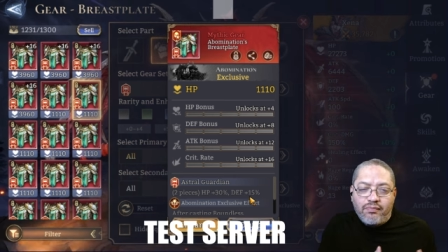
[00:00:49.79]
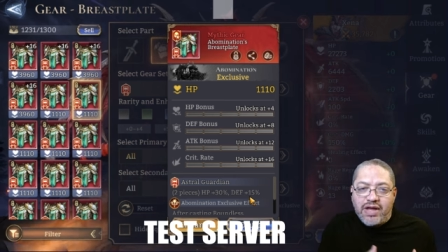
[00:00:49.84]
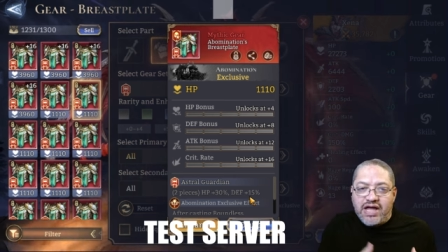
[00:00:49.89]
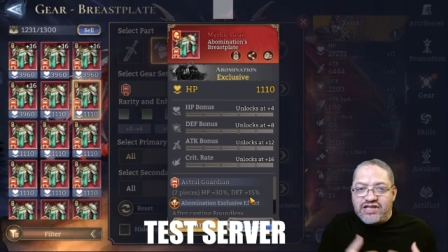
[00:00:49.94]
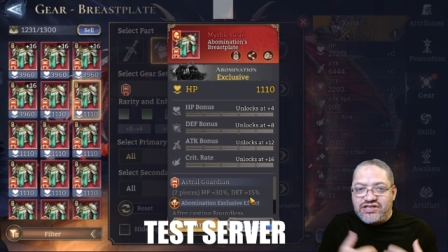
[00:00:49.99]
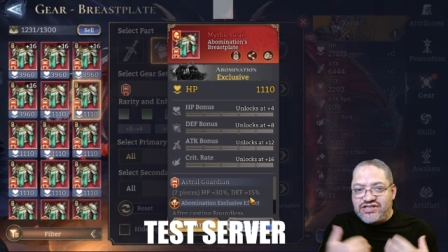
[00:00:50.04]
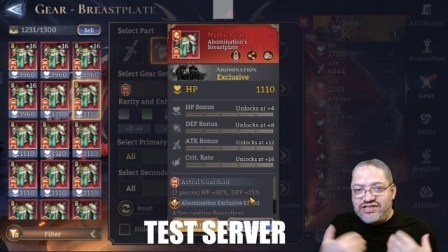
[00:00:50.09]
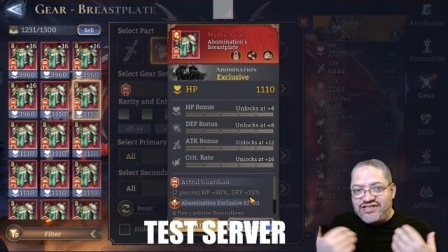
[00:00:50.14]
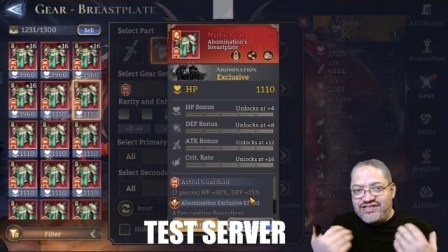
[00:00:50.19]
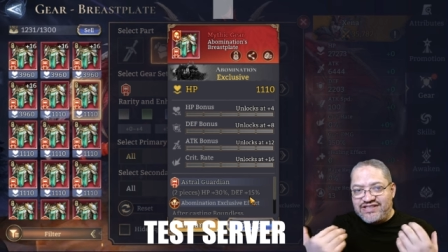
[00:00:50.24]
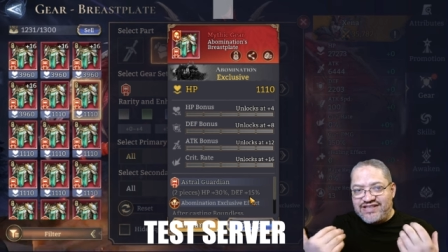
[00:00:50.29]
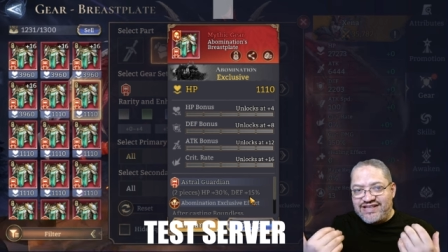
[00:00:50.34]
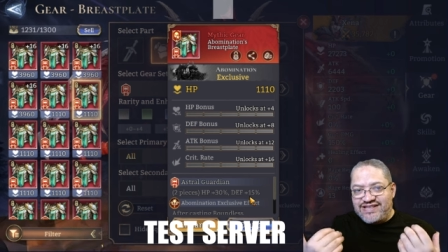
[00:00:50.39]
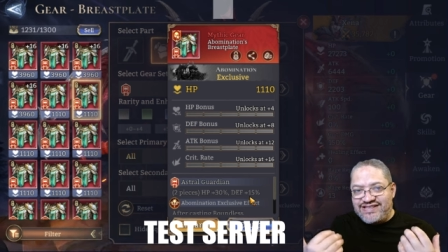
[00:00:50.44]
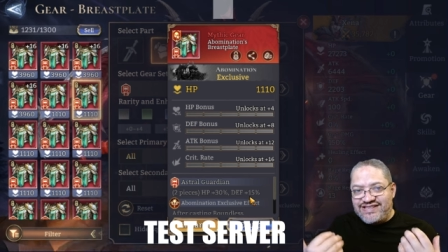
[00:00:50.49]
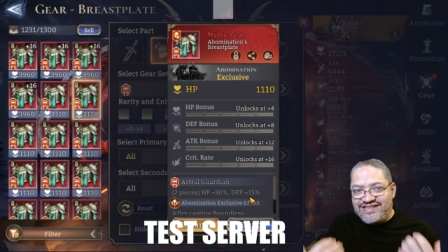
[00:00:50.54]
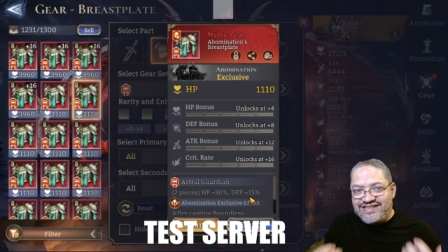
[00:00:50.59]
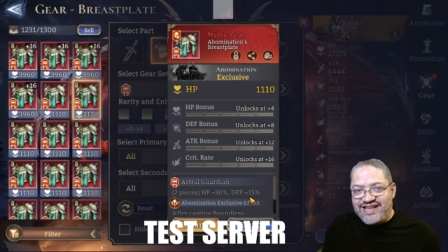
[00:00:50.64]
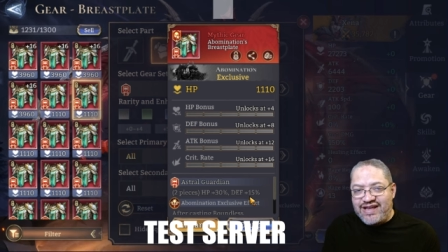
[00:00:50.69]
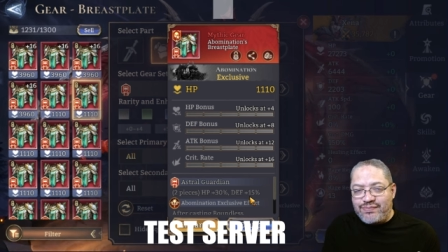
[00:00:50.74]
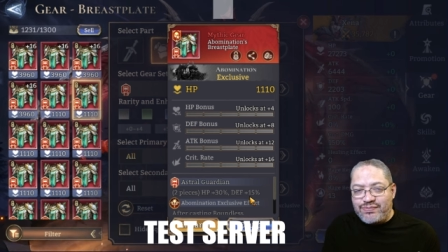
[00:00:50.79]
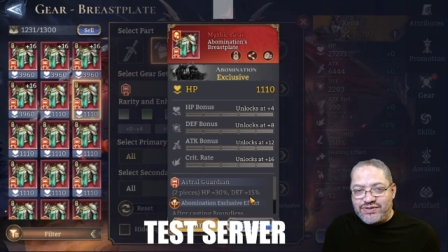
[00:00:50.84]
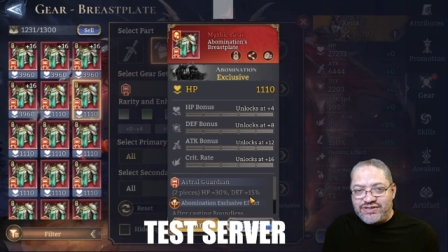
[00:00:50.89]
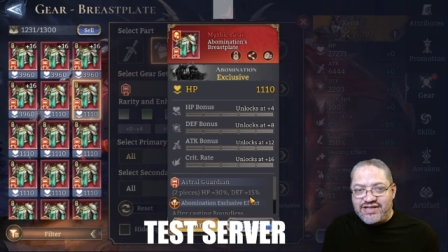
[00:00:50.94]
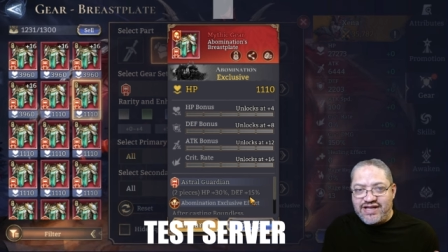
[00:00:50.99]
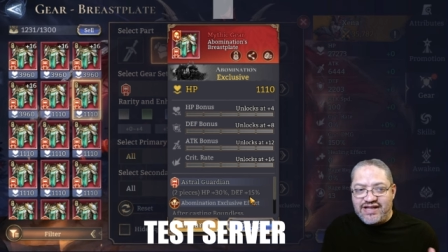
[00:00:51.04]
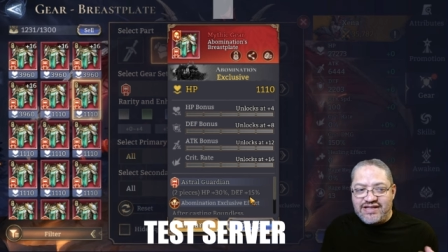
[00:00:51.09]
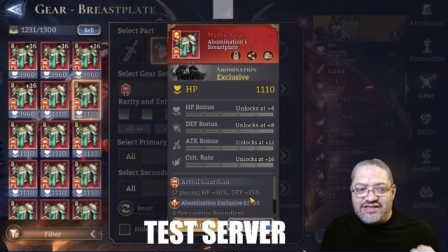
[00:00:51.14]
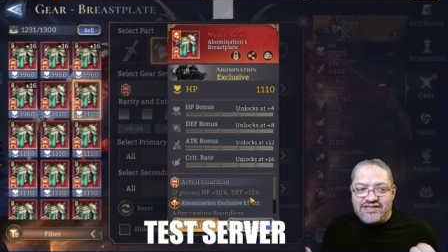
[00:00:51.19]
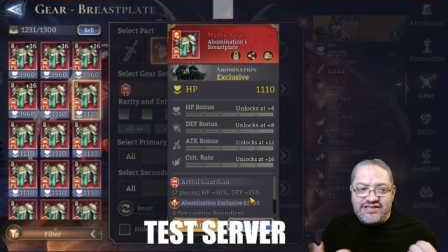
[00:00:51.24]
matches the
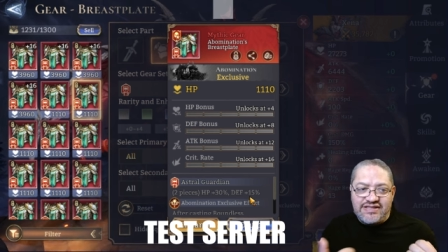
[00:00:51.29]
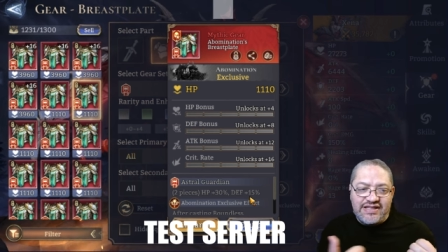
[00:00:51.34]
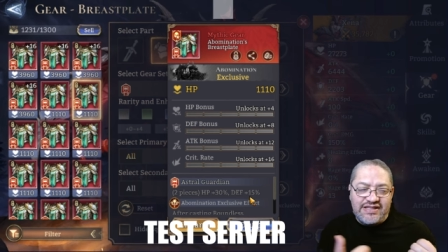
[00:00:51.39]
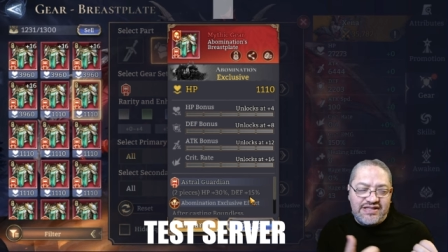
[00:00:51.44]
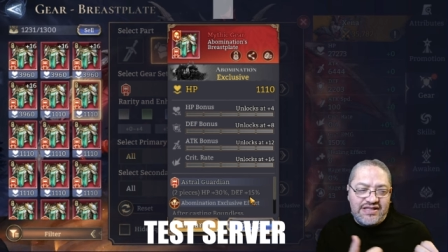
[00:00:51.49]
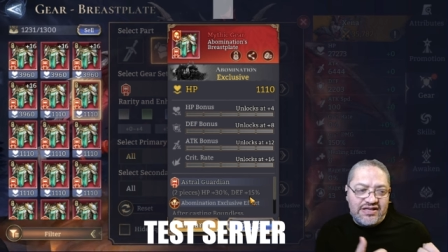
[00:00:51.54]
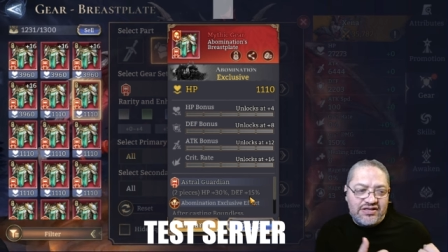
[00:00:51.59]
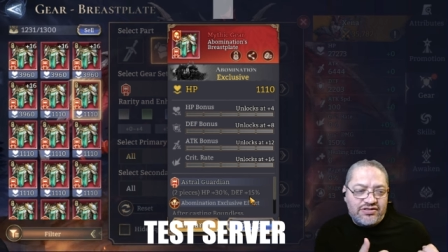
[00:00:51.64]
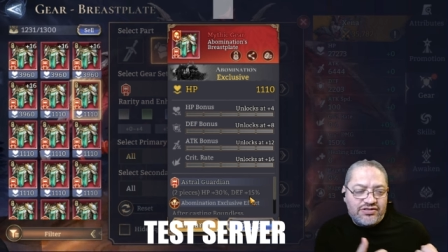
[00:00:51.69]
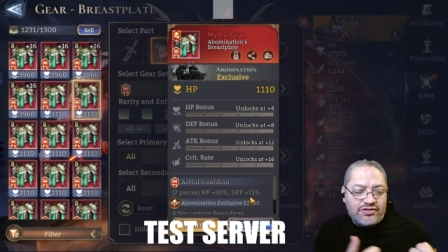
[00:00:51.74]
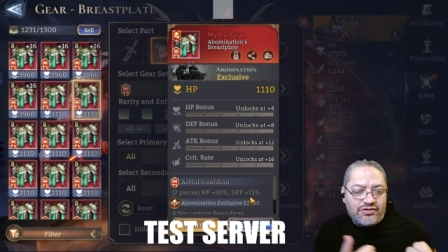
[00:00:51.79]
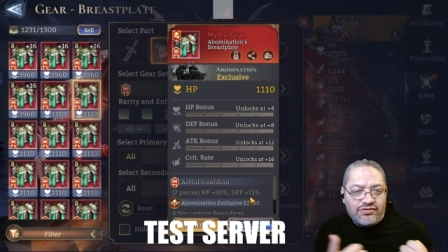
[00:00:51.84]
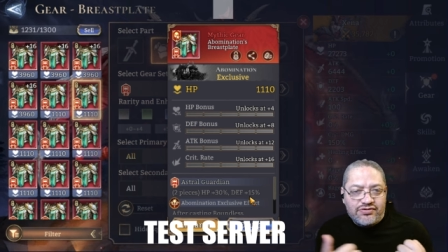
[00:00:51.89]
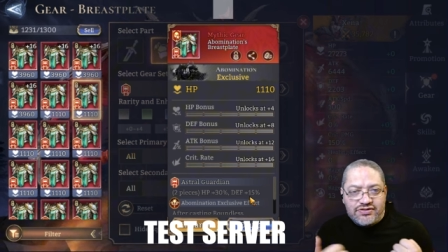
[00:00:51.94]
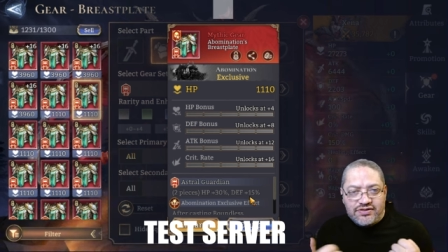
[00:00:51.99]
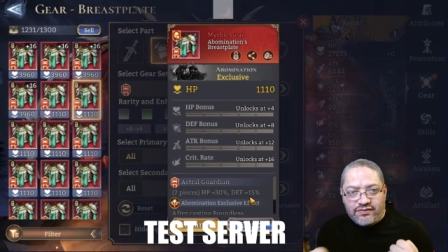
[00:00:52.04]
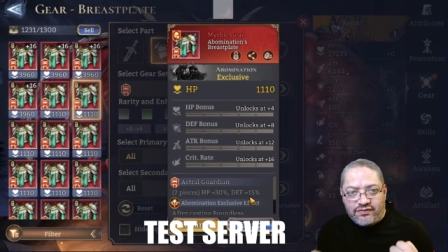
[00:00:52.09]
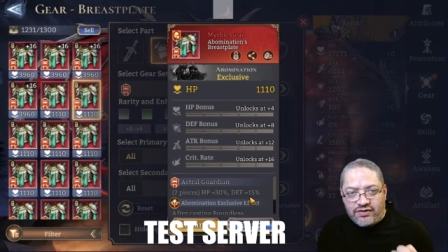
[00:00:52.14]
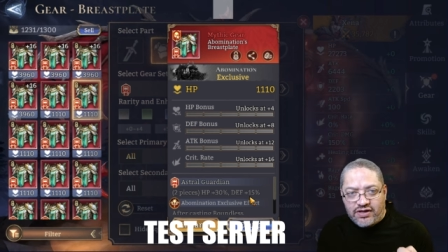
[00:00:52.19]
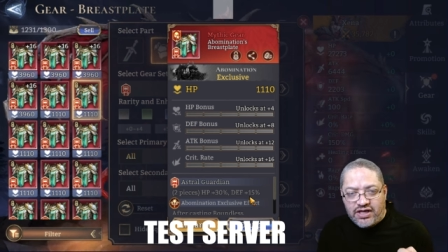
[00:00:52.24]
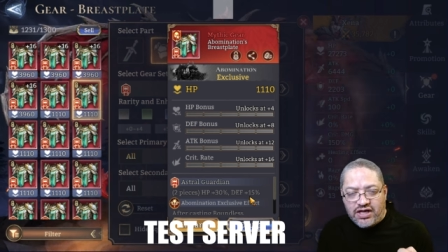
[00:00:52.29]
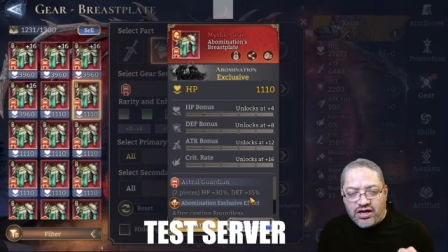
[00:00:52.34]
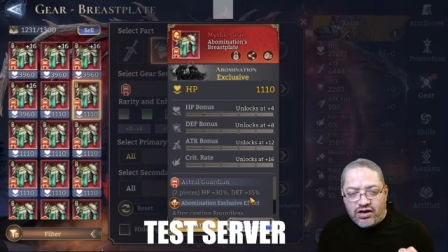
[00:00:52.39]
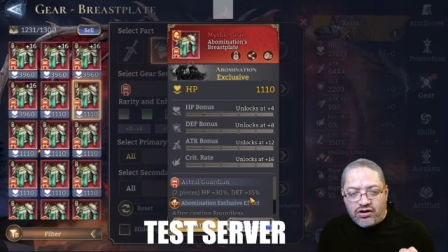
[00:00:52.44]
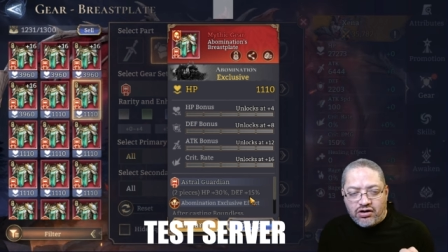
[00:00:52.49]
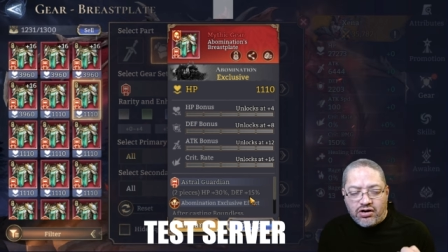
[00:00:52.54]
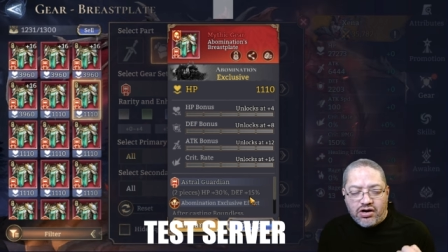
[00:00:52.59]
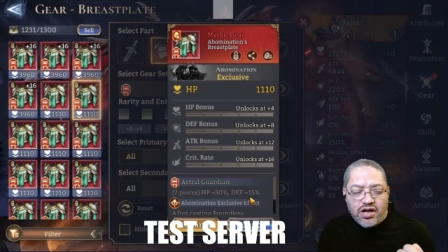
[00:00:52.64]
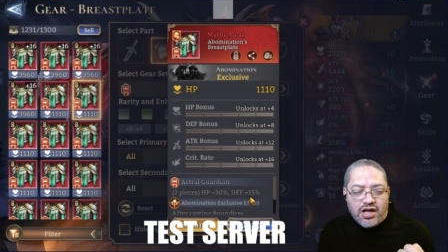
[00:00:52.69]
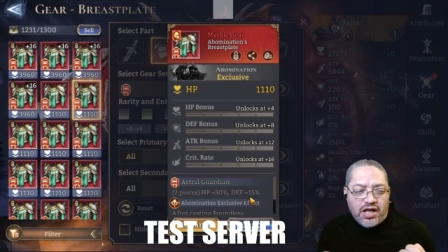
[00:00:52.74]
substats that the exclusive
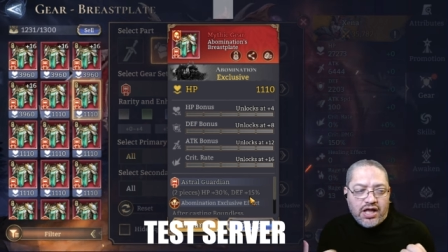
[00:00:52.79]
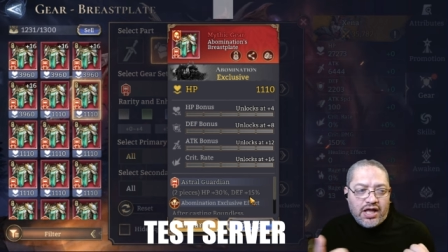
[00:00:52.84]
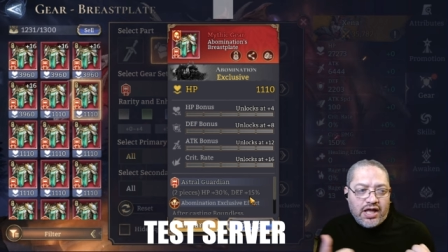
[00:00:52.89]
gear